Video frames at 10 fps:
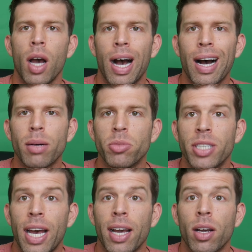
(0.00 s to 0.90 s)
I'm
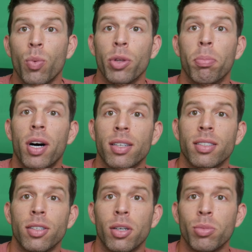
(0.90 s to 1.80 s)
Zach with Box
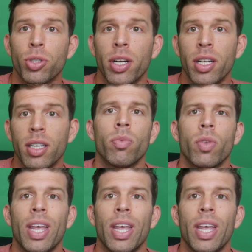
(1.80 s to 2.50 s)
Alarm Trading.